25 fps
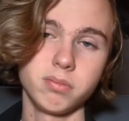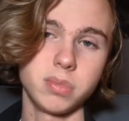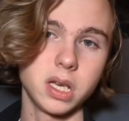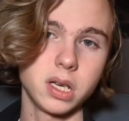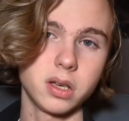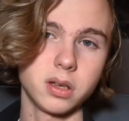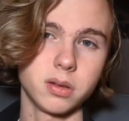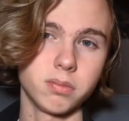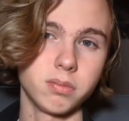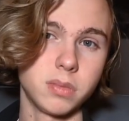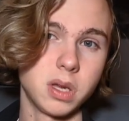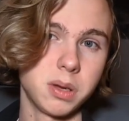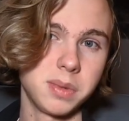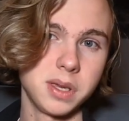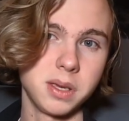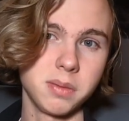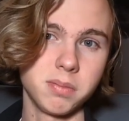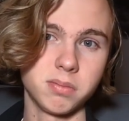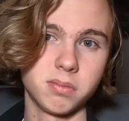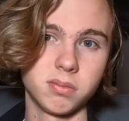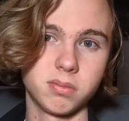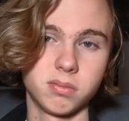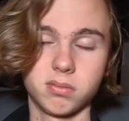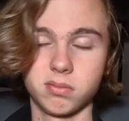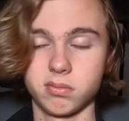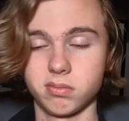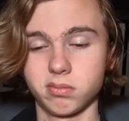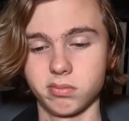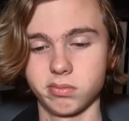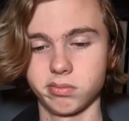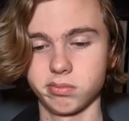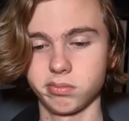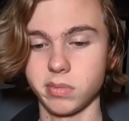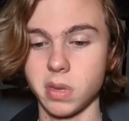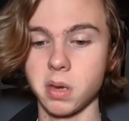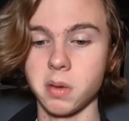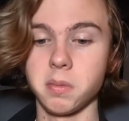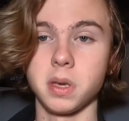pick, maybe
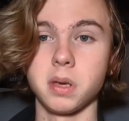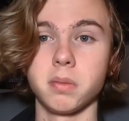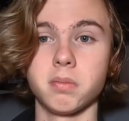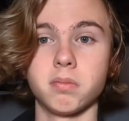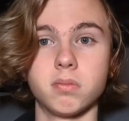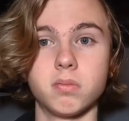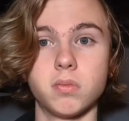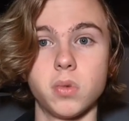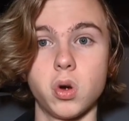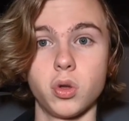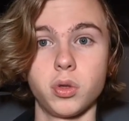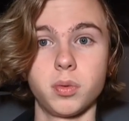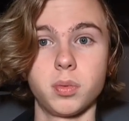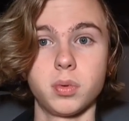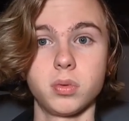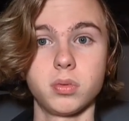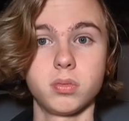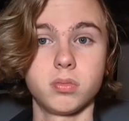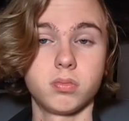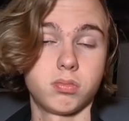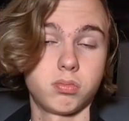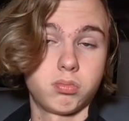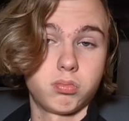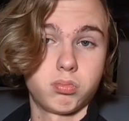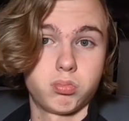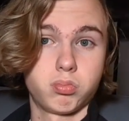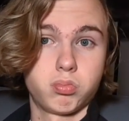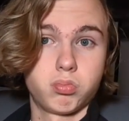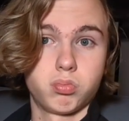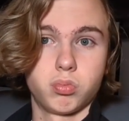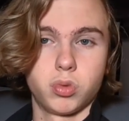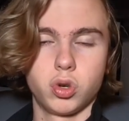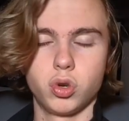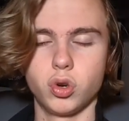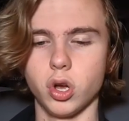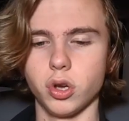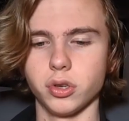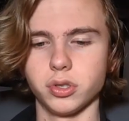multiple,
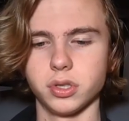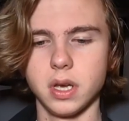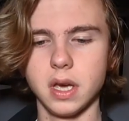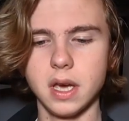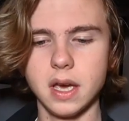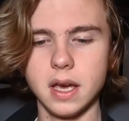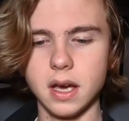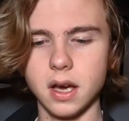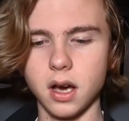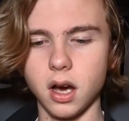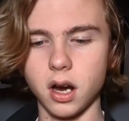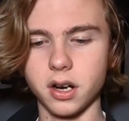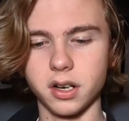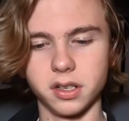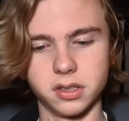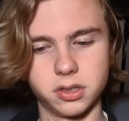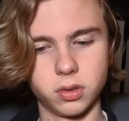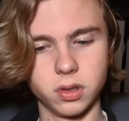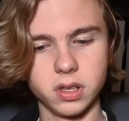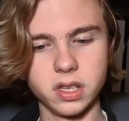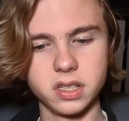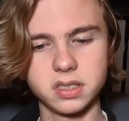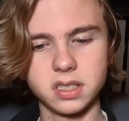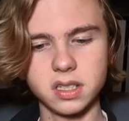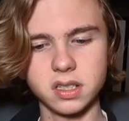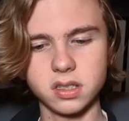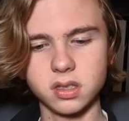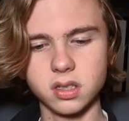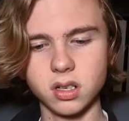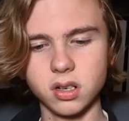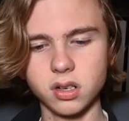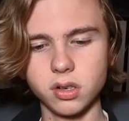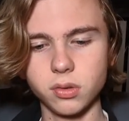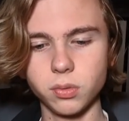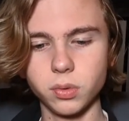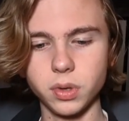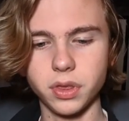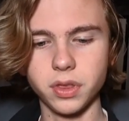who knows. All right, so let's get
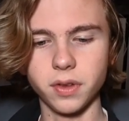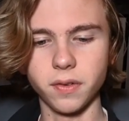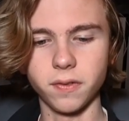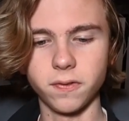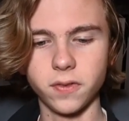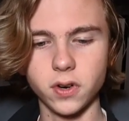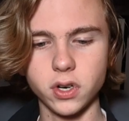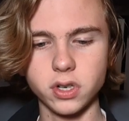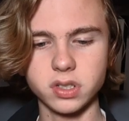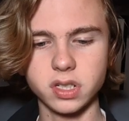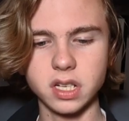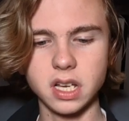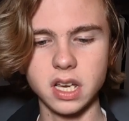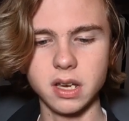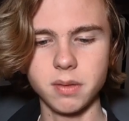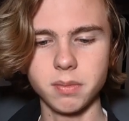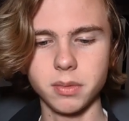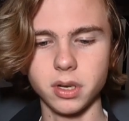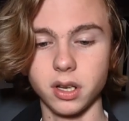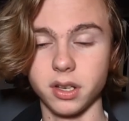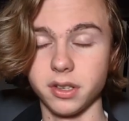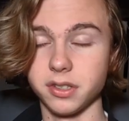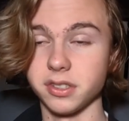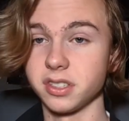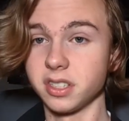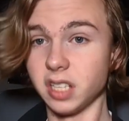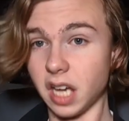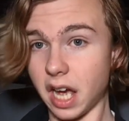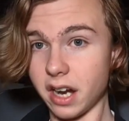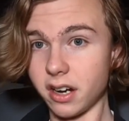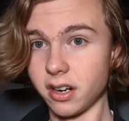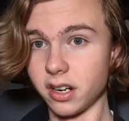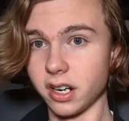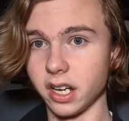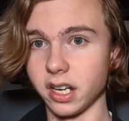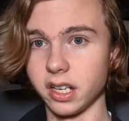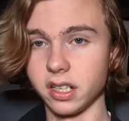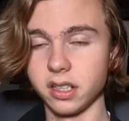started with the first game on
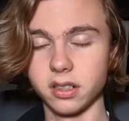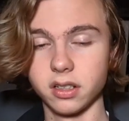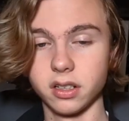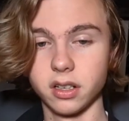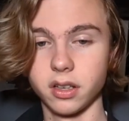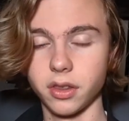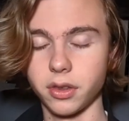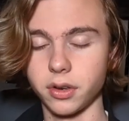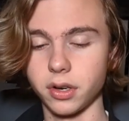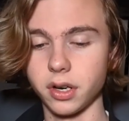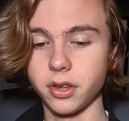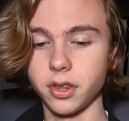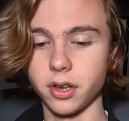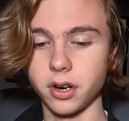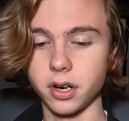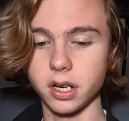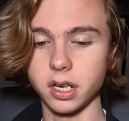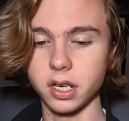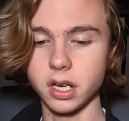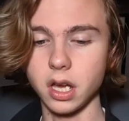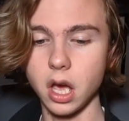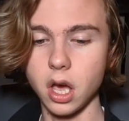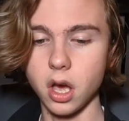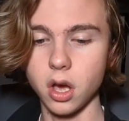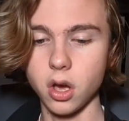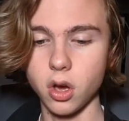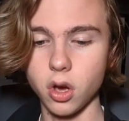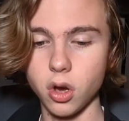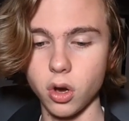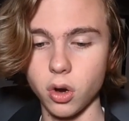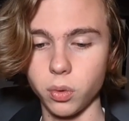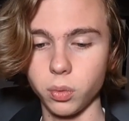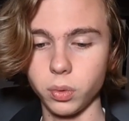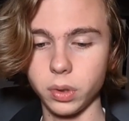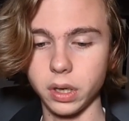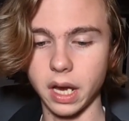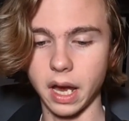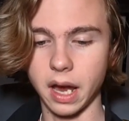Saturday, 3:30.
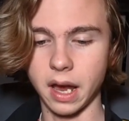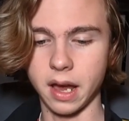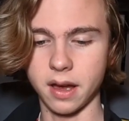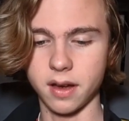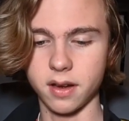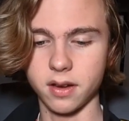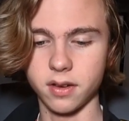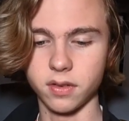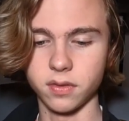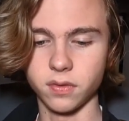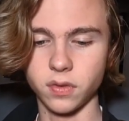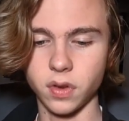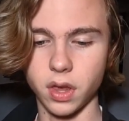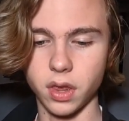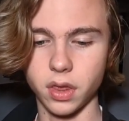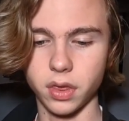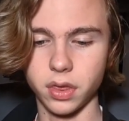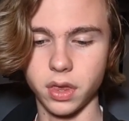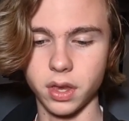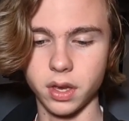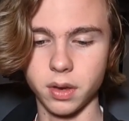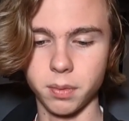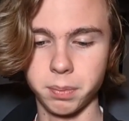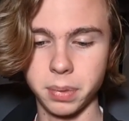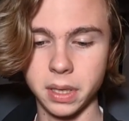We have the